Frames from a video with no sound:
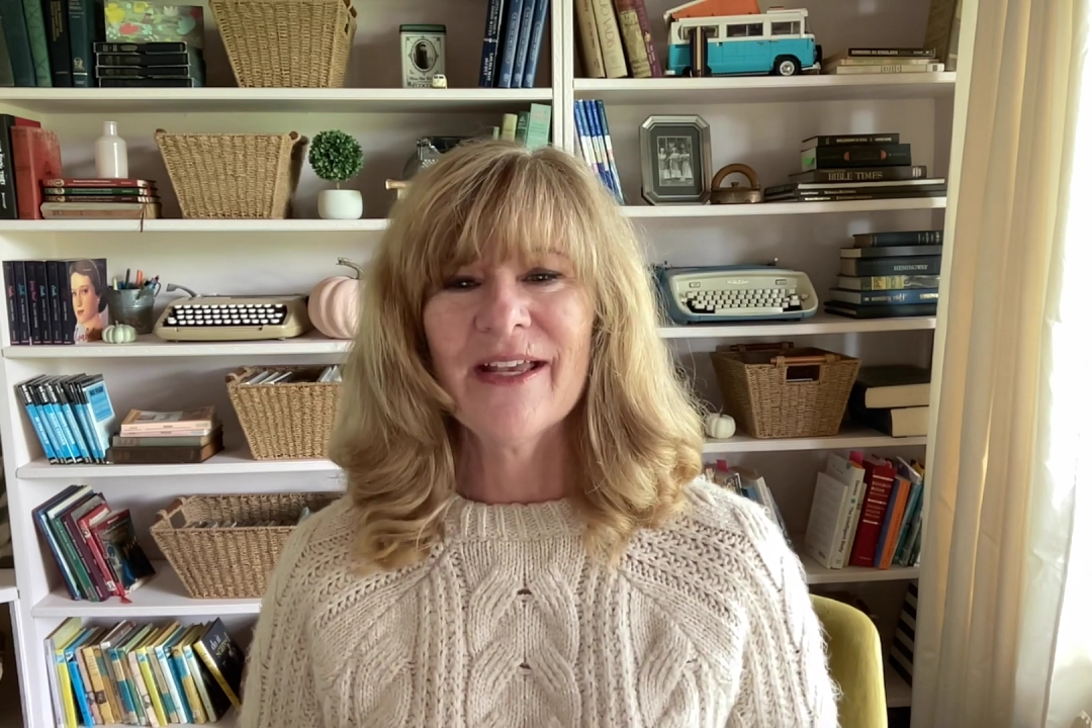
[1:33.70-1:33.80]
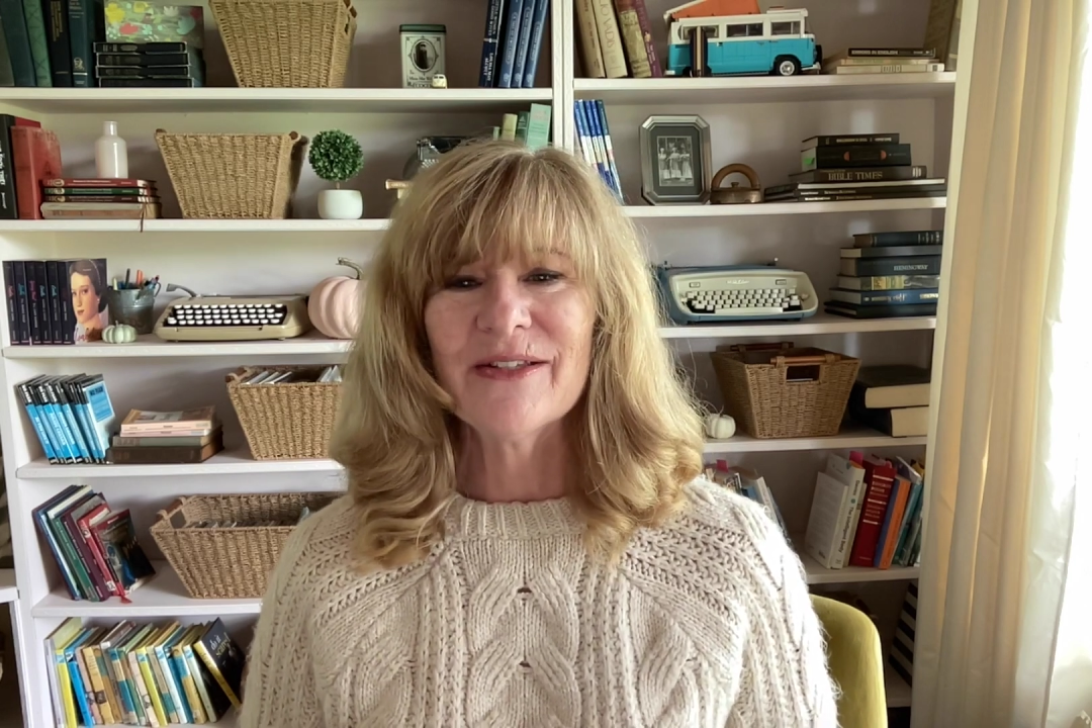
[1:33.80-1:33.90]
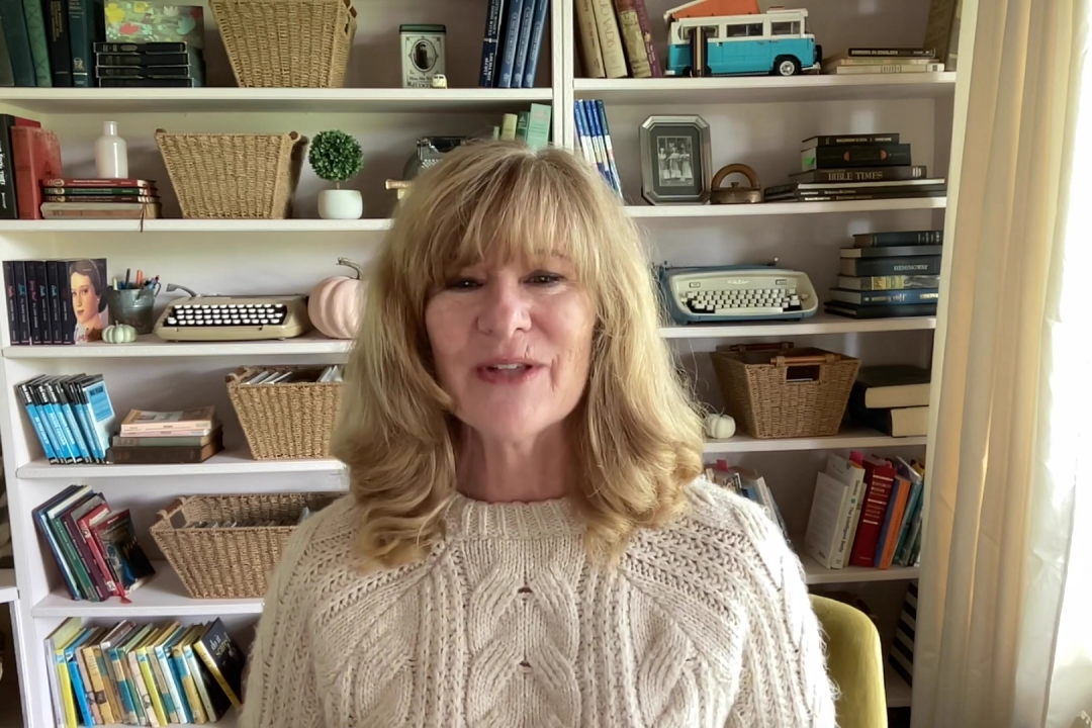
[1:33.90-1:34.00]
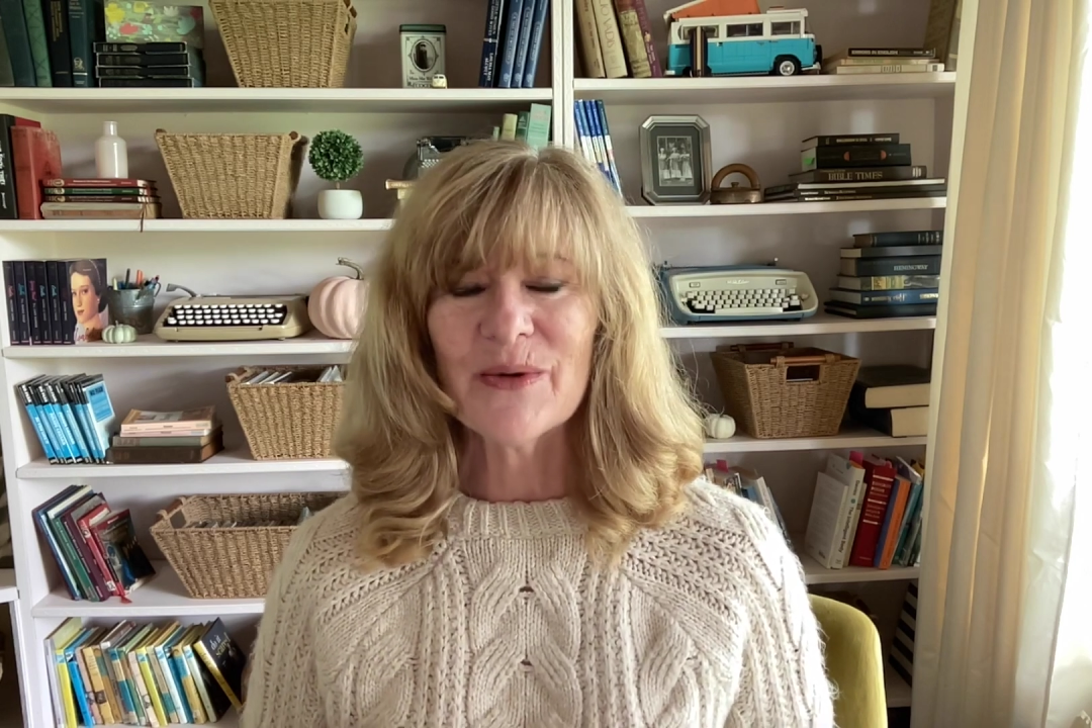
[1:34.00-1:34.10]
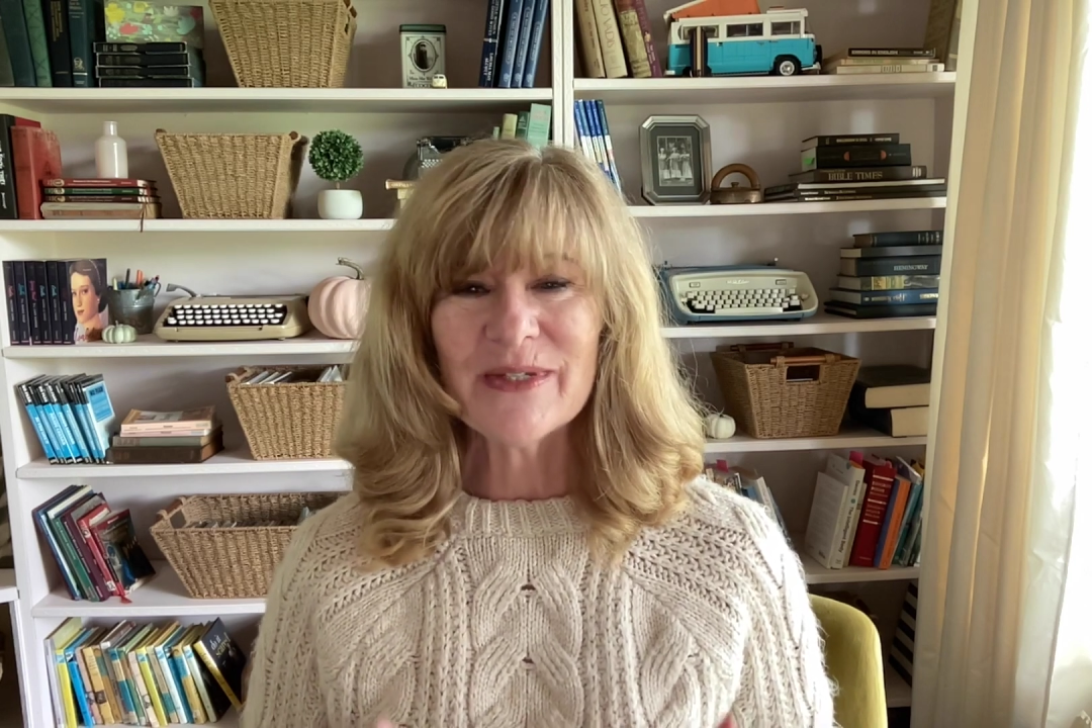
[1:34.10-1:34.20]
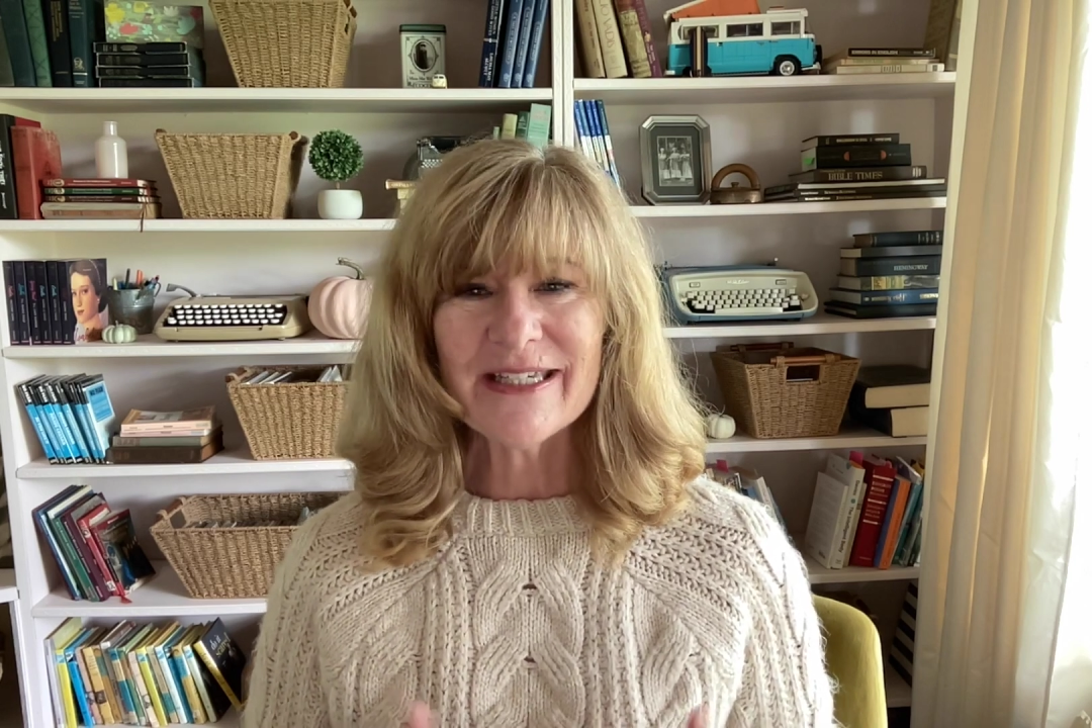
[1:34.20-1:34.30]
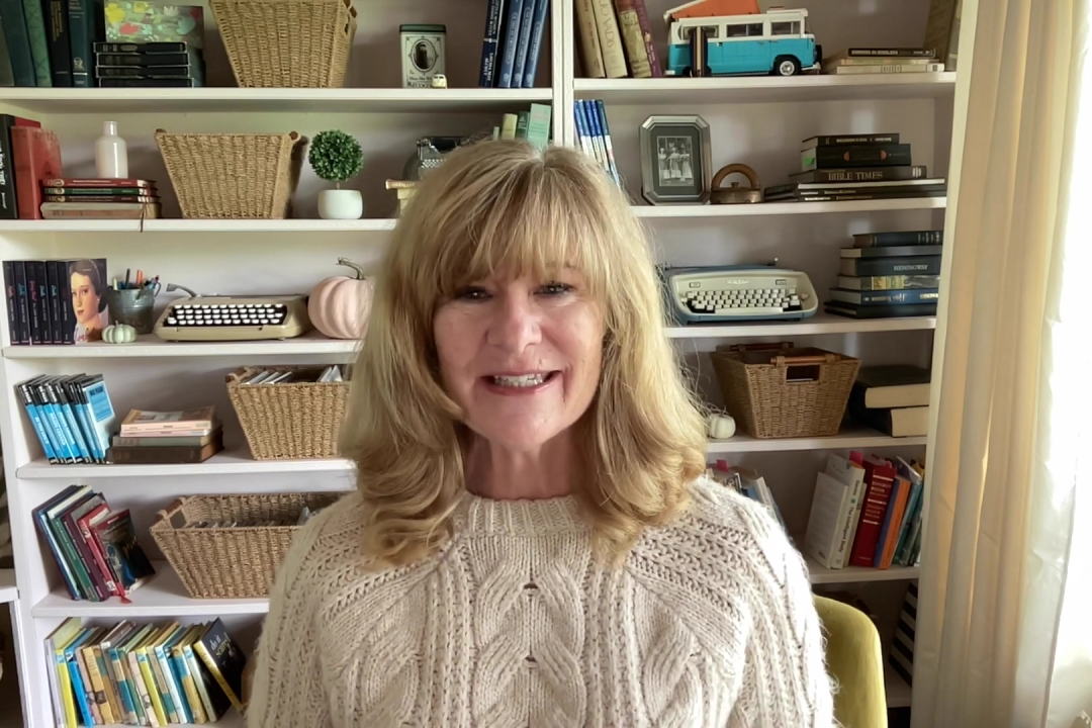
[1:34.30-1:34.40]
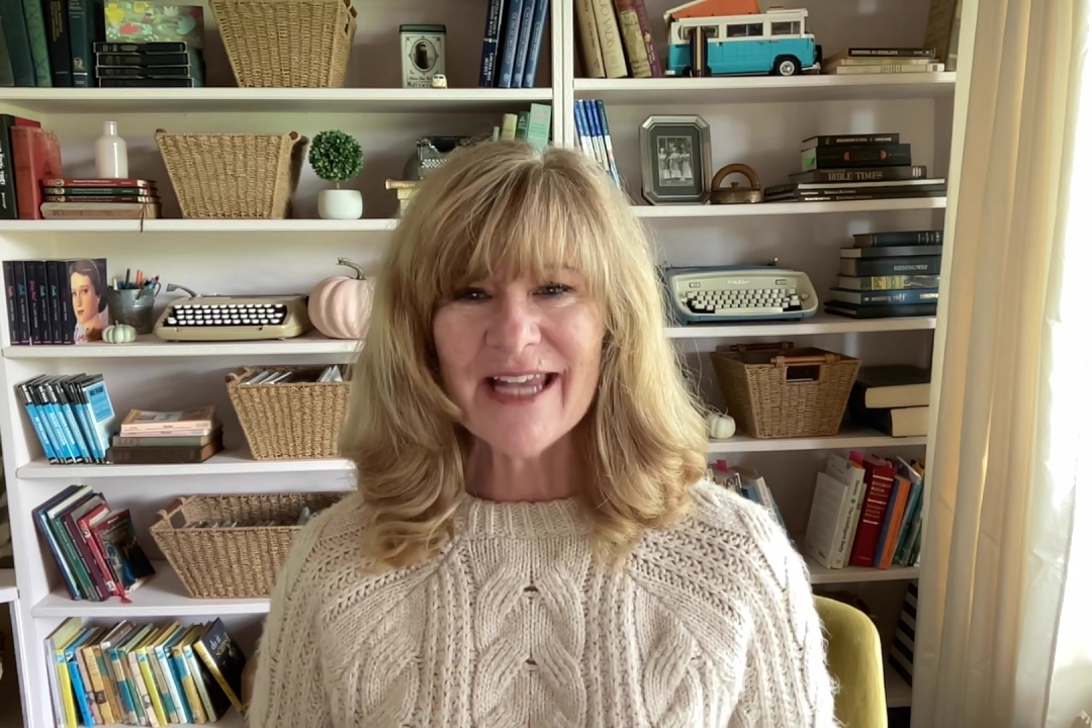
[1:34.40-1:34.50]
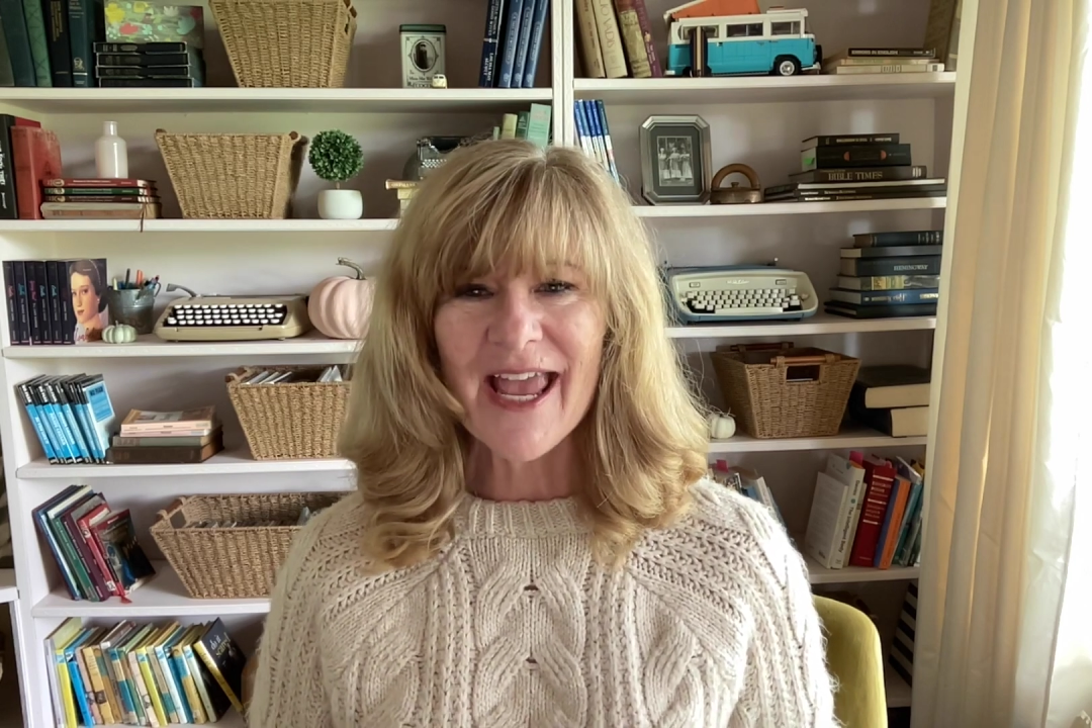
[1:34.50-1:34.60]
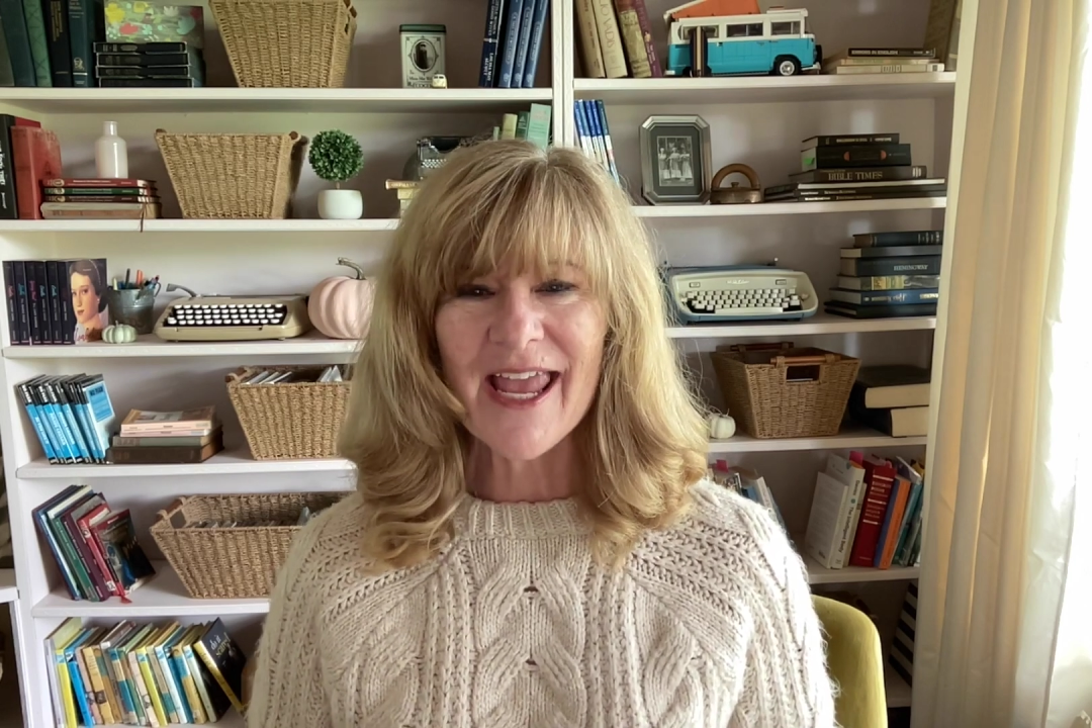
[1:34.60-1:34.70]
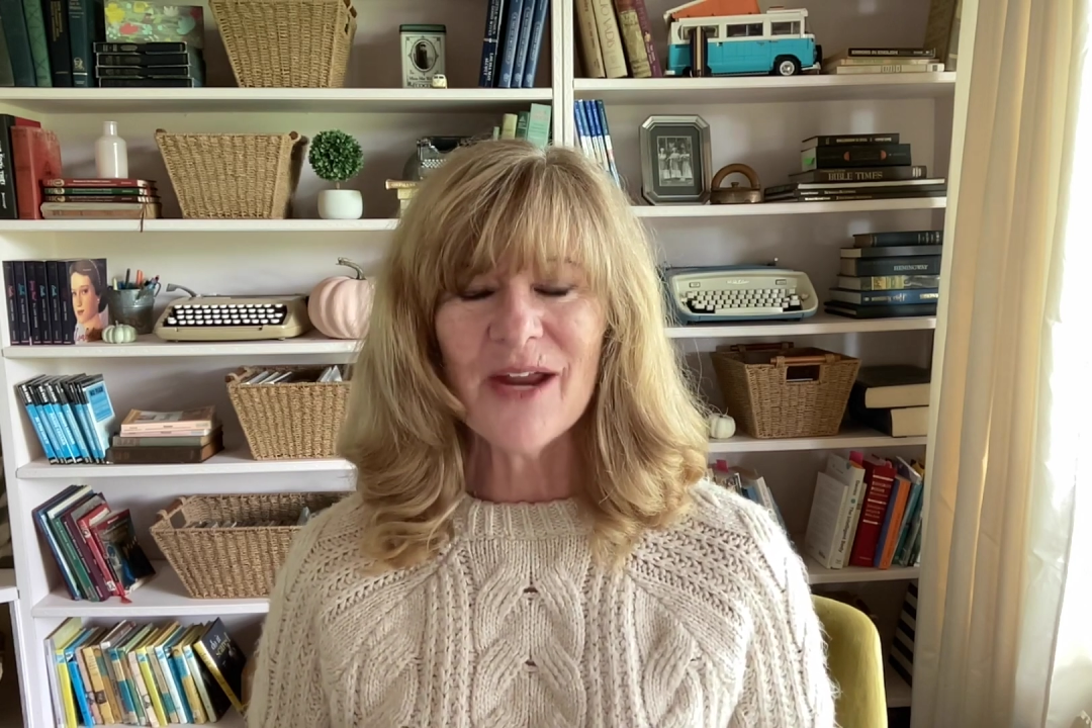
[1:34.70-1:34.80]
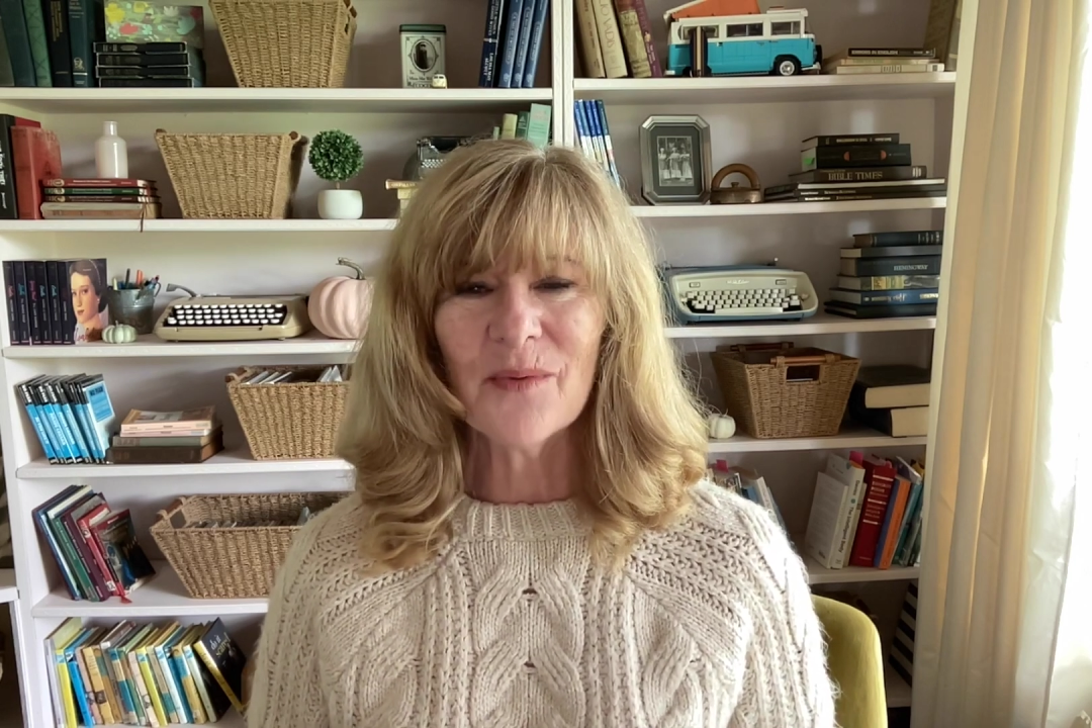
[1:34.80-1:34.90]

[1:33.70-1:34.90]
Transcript: So today